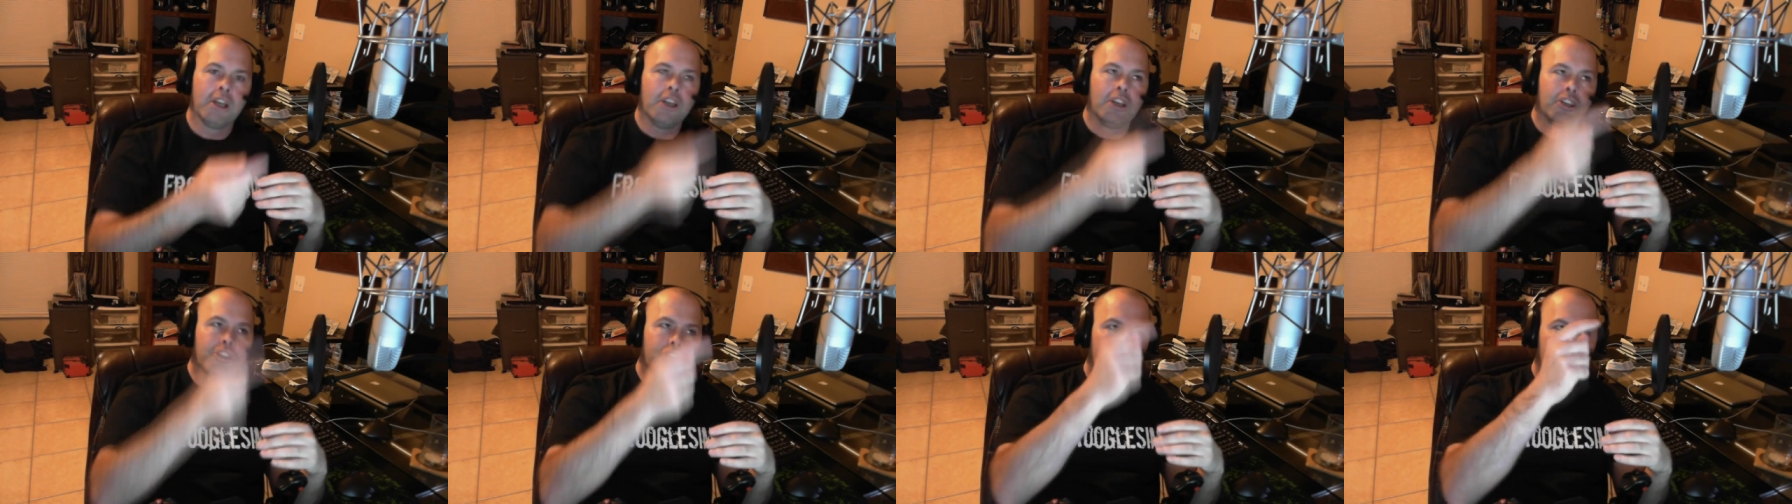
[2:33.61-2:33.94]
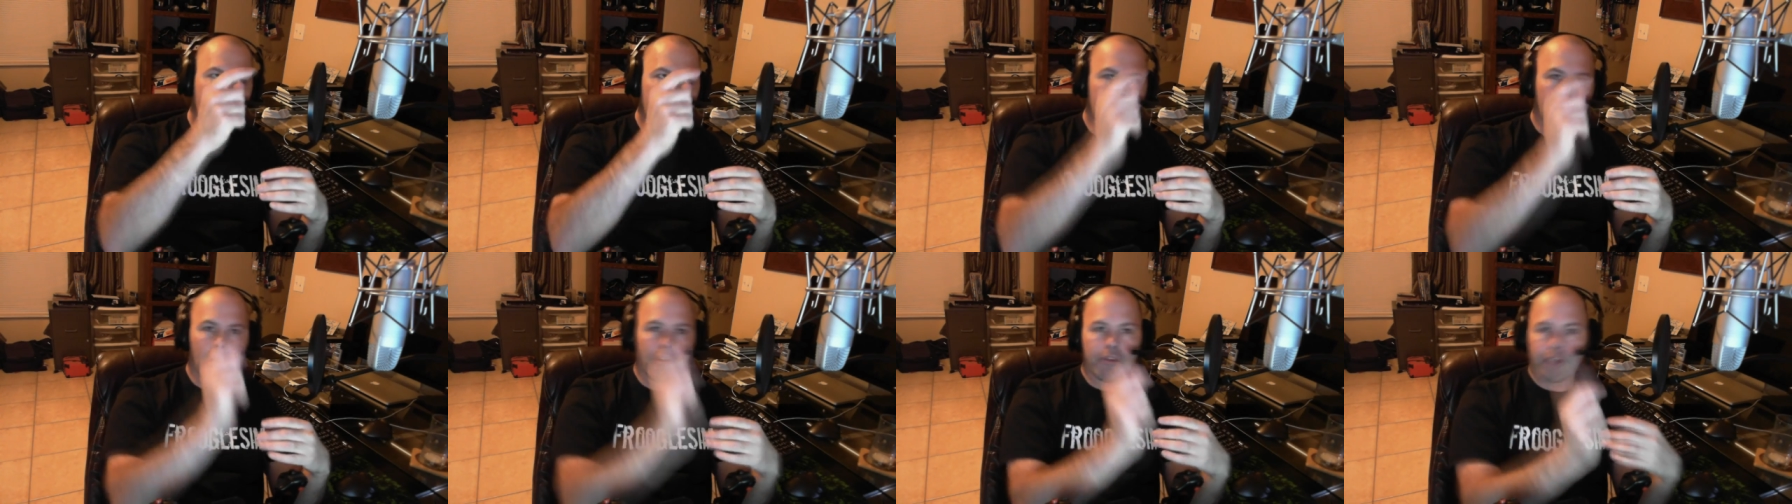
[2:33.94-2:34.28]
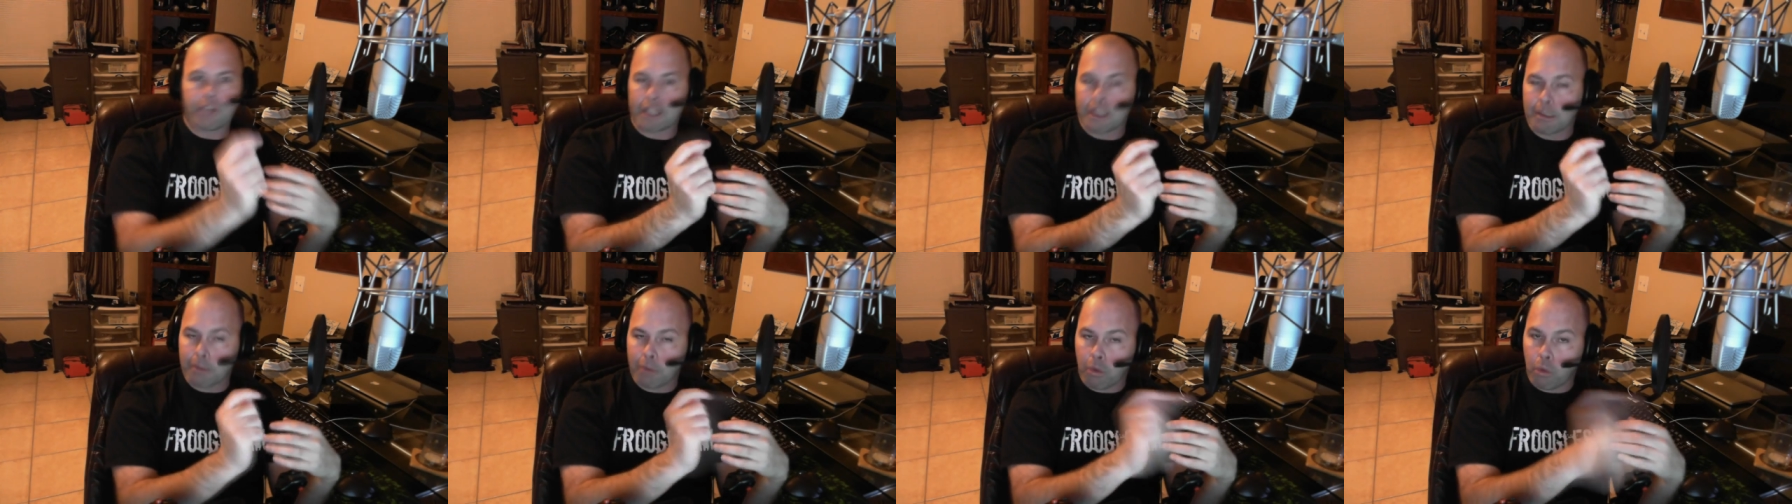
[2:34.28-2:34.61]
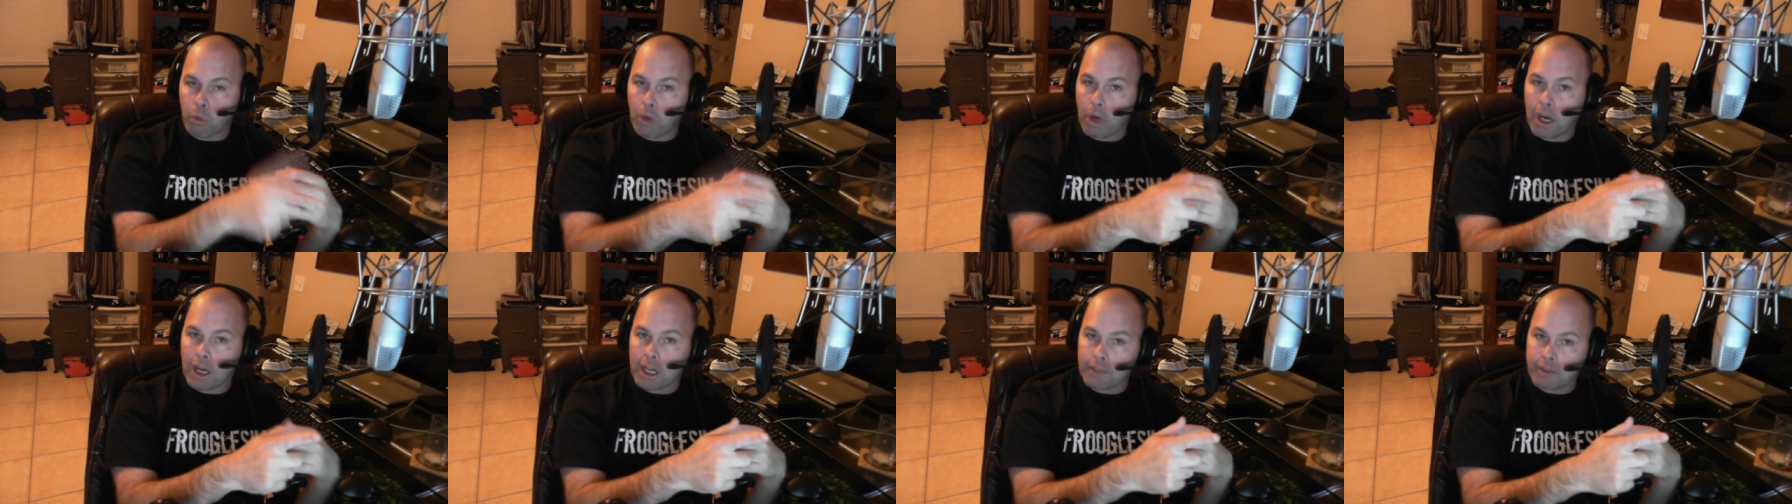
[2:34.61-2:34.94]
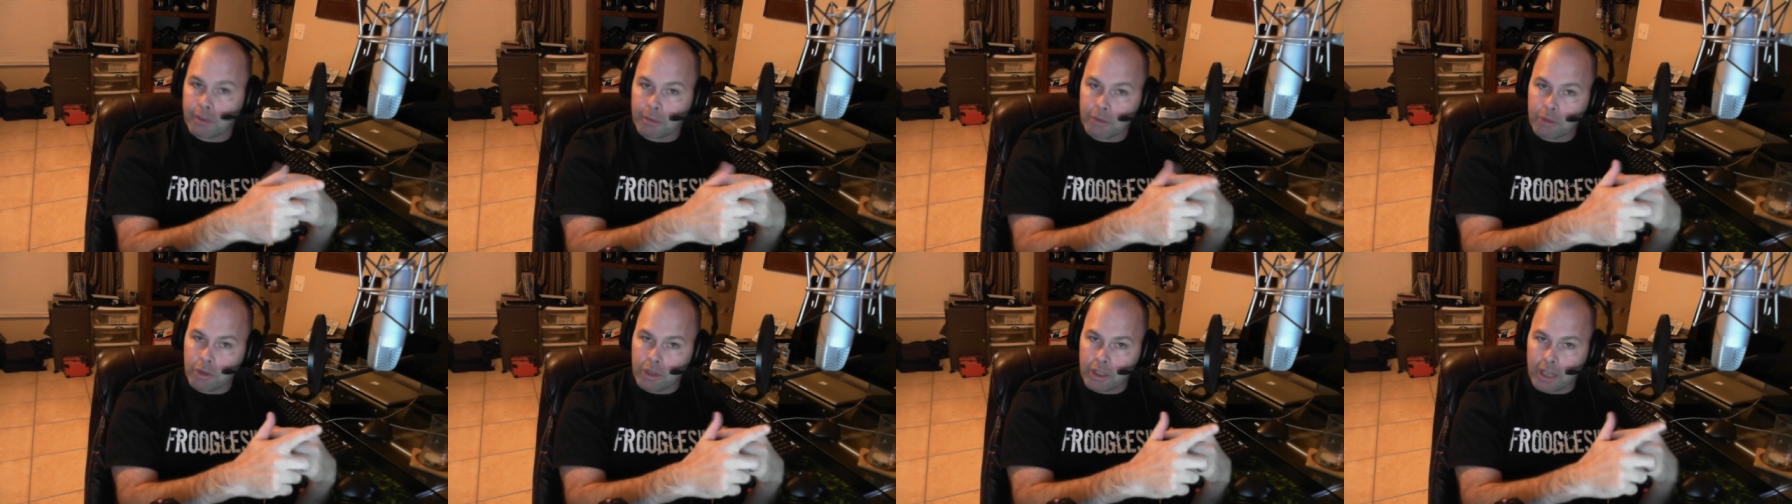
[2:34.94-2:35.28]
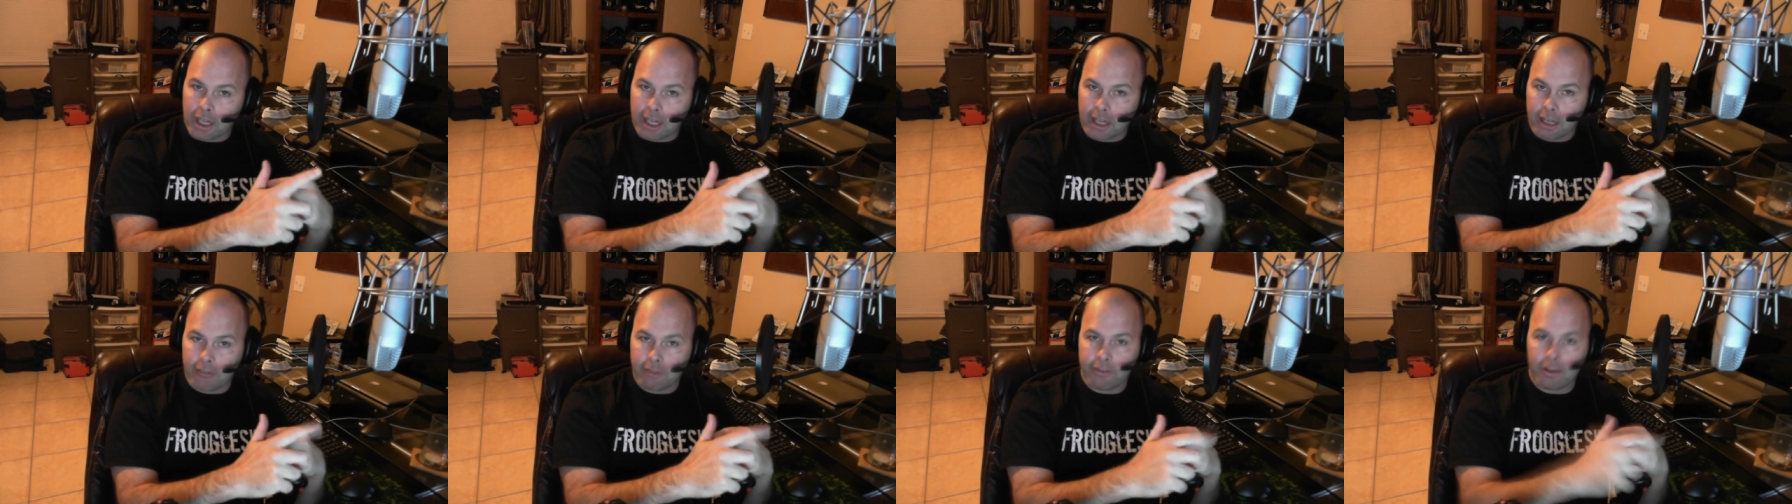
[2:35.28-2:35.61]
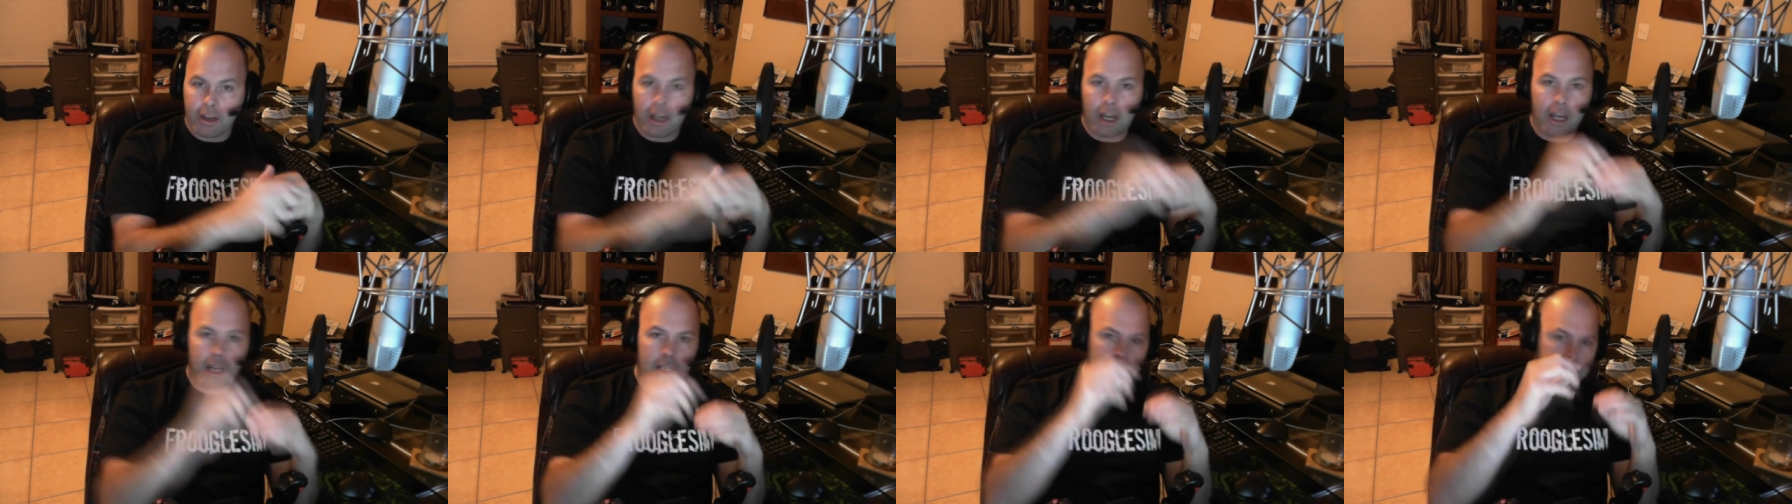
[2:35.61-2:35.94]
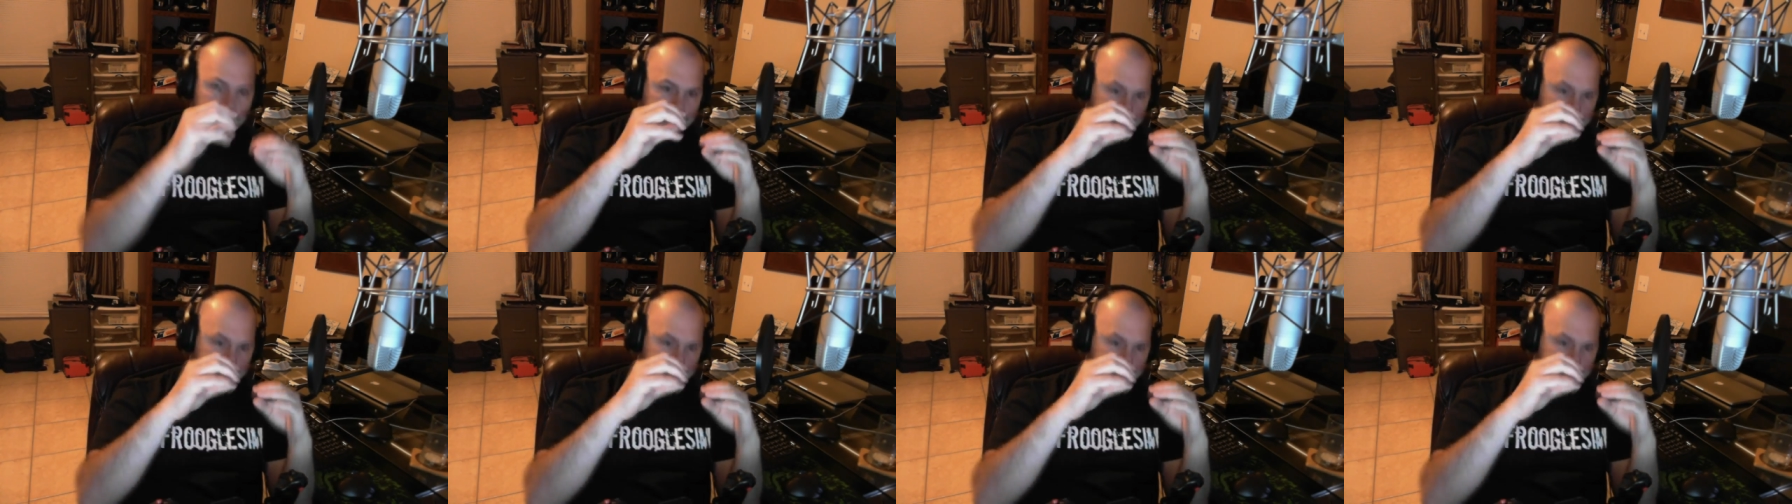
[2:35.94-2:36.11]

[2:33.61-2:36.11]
choose config number one if I'm doing IFR,